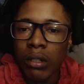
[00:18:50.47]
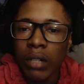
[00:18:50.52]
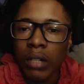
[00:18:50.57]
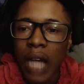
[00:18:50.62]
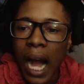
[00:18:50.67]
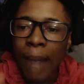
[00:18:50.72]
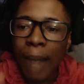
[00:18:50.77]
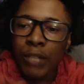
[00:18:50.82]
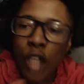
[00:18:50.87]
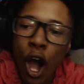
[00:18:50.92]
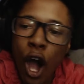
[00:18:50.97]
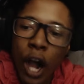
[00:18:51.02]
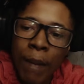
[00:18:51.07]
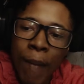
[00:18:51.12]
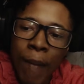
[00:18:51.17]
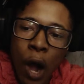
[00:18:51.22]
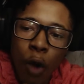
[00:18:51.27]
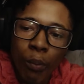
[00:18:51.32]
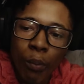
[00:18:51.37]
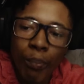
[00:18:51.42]
I'm talking
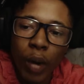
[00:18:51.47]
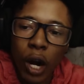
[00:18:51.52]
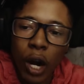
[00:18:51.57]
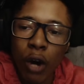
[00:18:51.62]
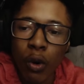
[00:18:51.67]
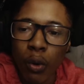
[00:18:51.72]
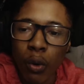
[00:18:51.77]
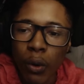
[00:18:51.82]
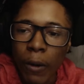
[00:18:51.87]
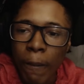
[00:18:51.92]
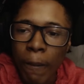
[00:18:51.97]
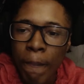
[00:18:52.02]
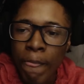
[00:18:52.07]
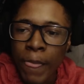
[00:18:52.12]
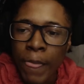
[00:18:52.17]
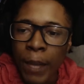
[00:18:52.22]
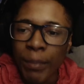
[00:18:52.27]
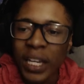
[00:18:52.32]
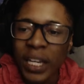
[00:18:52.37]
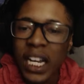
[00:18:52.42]
about bro.
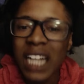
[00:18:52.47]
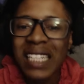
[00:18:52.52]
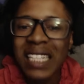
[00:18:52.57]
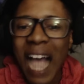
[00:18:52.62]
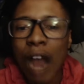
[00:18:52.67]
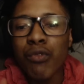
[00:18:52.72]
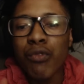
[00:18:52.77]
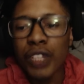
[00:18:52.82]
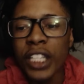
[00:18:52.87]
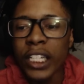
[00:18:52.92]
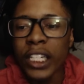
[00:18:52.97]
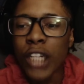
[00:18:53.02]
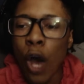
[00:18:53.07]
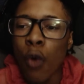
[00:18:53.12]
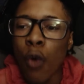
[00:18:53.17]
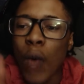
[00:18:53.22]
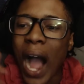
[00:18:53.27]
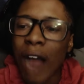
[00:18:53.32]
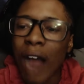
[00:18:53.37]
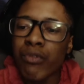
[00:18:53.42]
Because I really
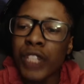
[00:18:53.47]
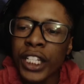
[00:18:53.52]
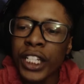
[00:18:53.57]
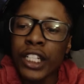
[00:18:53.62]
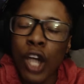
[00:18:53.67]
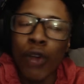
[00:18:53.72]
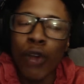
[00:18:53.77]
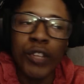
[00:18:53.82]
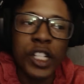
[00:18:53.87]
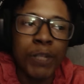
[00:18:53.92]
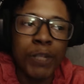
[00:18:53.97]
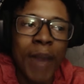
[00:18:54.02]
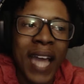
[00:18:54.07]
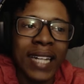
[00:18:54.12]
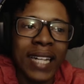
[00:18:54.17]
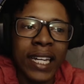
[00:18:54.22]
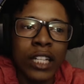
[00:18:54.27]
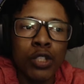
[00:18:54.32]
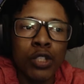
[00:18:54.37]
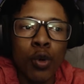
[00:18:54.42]
don't respect
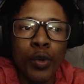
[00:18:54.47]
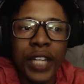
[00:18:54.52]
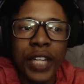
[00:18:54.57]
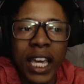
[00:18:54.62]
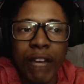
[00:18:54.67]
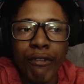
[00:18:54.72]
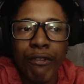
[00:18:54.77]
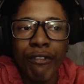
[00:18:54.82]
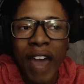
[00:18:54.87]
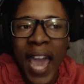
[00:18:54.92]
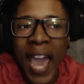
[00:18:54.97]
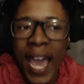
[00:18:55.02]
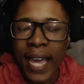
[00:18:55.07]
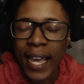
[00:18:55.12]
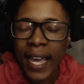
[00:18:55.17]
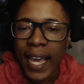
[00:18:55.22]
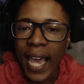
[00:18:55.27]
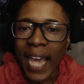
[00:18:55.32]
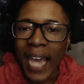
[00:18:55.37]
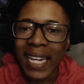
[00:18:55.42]
niggas who get fat
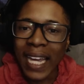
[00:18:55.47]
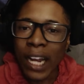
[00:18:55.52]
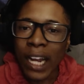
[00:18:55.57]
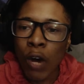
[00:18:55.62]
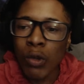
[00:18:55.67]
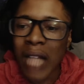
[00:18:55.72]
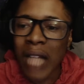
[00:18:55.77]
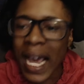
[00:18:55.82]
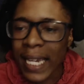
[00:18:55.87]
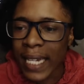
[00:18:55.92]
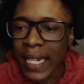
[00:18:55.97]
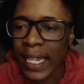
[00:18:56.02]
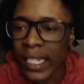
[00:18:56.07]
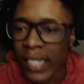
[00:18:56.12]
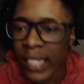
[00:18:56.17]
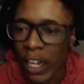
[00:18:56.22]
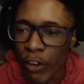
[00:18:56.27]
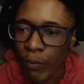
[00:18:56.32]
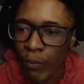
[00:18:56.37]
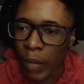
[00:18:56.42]
and they don't like
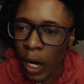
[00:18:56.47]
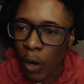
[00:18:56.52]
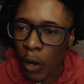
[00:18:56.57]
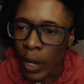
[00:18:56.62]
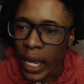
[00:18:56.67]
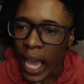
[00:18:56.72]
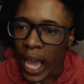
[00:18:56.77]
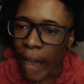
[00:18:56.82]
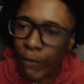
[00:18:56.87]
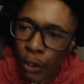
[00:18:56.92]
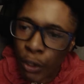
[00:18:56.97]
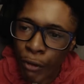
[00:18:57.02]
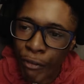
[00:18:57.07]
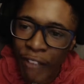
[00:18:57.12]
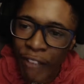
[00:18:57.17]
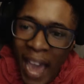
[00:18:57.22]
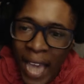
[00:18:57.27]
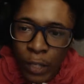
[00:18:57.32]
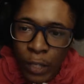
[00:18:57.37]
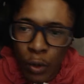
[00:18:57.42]
themselves, bro. If you
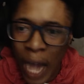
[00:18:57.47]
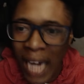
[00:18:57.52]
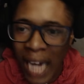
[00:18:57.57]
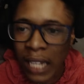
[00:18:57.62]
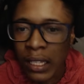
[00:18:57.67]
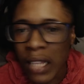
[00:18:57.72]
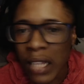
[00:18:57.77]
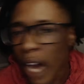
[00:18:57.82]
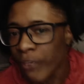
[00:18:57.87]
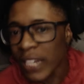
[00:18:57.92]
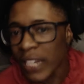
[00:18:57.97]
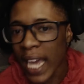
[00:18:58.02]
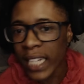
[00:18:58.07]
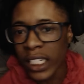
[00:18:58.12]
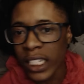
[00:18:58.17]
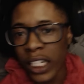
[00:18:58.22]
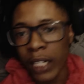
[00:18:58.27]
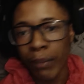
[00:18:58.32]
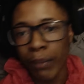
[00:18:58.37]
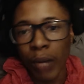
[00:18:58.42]
fat, you gotta love that
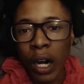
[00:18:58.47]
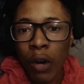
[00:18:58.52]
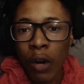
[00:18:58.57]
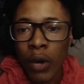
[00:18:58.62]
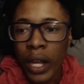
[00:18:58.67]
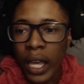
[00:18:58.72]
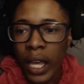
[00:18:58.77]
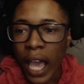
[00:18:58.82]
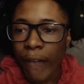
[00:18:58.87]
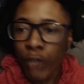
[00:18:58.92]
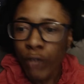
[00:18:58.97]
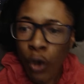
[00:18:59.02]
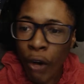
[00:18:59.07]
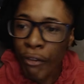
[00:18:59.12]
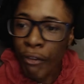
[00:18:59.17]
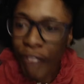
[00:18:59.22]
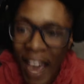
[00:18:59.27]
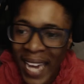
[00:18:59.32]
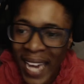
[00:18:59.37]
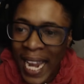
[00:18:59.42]
shit, bro. If you a
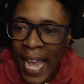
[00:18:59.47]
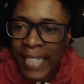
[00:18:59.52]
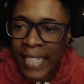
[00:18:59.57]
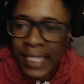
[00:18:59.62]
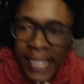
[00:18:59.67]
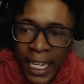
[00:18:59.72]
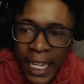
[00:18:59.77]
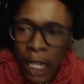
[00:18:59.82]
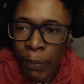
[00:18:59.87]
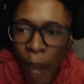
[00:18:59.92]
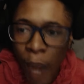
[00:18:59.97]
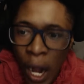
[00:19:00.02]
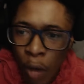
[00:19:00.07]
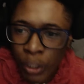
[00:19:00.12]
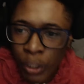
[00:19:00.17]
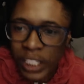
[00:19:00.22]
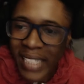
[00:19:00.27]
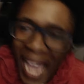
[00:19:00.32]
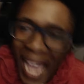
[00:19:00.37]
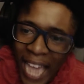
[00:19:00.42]
fat ass nigga, bro,
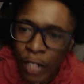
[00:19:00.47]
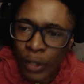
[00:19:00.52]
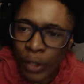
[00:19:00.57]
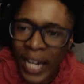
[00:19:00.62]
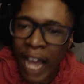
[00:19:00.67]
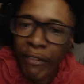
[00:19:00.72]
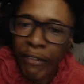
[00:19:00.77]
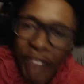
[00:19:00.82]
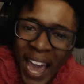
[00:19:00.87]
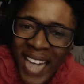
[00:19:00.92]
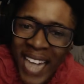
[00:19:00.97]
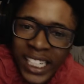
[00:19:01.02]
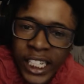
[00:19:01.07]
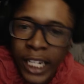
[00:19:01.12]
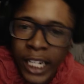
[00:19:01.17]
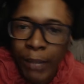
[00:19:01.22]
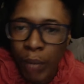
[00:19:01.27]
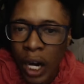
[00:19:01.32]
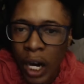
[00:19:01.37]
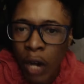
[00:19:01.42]
stand on that fat
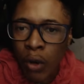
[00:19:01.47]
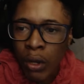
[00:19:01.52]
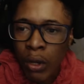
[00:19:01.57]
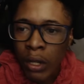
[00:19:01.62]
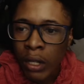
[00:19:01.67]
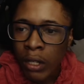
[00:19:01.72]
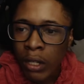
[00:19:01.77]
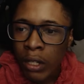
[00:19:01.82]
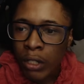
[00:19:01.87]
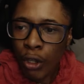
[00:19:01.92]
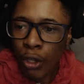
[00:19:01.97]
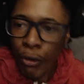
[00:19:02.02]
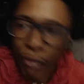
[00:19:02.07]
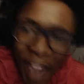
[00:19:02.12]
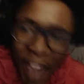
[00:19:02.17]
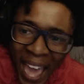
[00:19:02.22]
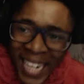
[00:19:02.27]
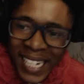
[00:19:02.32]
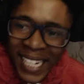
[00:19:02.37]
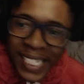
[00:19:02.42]
shit, bro. You
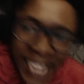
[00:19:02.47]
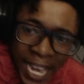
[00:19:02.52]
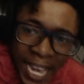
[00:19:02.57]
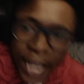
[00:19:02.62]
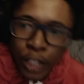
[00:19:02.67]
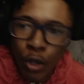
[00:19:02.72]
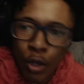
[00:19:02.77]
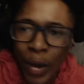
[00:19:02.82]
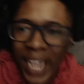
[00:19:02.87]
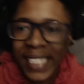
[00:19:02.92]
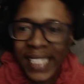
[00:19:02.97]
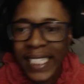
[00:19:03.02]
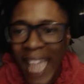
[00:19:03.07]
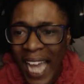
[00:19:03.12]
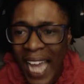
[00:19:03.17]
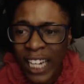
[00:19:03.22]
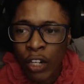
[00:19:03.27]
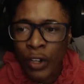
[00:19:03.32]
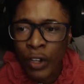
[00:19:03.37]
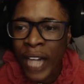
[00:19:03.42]
fat as shit and you ain't
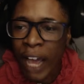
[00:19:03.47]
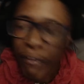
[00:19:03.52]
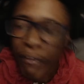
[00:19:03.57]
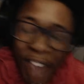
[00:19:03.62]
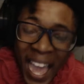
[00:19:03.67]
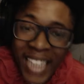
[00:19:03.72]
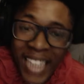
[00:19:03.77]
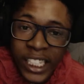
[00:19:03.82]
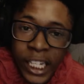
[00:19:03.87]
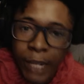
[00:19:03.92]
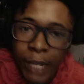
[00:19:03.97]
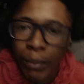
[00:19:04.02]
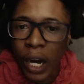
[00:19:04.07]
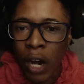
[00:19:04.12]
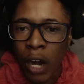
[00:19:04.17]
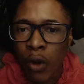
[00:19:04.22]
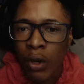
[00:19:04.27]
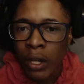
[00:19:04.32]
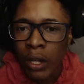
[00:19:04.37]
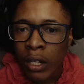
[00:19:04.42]
standing on that fat shit,
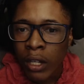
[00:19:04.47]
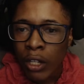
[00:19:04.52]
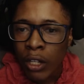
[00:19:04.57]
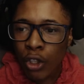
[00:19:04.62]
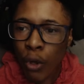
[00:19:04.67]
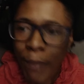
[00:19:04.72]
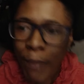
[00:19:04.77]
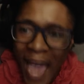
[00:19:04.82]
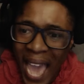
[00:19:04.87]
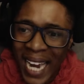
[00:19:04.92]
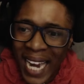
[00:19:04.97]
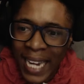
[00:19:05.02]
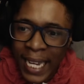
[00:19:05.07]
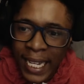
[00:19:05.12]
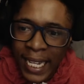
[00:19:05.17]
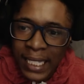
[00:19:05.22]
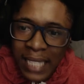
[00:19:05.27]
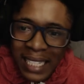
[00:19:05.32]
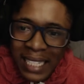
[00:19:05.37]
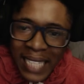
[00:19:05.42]
bro. You mad at
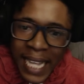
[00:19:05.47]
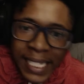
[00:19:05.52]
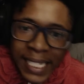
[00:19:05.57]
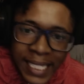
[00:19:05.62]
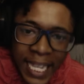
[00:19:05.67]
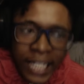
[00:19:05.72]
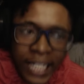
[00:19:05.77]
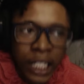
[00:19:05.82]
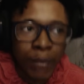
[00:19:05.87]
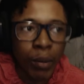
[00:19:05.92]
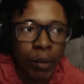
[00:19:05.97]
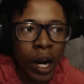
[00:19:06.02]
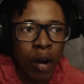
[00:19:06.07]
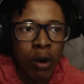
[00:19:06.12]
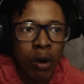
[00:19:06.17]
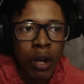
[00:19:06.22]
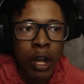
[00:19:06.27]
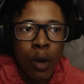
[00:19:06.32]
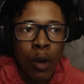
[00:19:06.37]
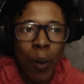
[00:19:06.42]
niggas because they skinny,
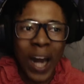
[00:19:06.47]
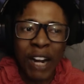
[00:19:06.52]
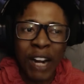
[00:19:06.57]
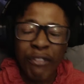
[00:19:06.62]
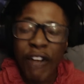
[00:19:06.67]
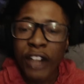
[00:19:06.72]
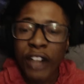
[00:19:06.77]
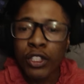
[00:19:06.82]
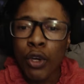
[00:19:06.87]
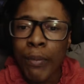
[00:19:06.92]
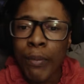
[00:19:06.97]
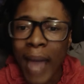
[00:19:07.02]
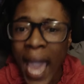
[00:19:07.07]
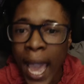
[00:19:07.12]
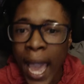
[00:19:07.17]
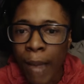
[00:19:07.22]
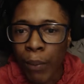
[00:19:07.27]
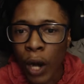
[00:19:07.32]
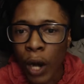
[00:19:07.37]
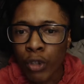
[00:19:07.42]
bro. Why the fuck you
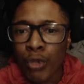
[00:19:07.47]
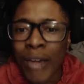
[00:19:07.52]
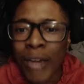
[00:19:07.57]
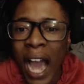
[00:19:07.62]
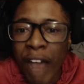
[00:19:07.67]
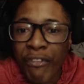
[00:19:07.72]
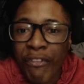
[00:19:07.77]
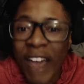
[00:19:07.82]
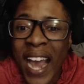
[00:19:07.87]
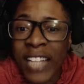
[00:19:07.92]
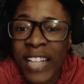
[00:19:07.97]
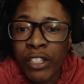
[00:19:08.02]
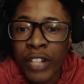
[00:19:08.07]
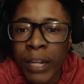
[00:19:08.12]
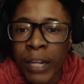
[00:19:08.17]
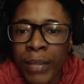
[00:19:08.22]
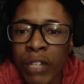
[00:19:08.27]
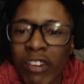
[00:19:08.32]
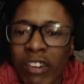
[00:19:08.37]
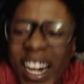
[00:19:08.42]
mad, bro? You not faster
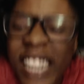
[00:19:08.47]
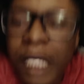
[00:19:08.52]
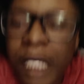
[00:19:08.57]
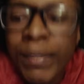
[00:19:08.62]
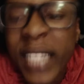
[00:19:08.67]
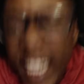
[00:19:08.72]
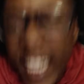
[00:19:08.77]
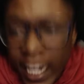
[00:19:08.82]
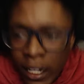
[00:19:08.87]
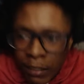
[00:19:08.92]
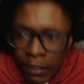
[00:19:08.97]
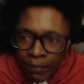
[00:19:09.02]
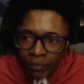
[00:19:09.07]
than me. Race me, nigga.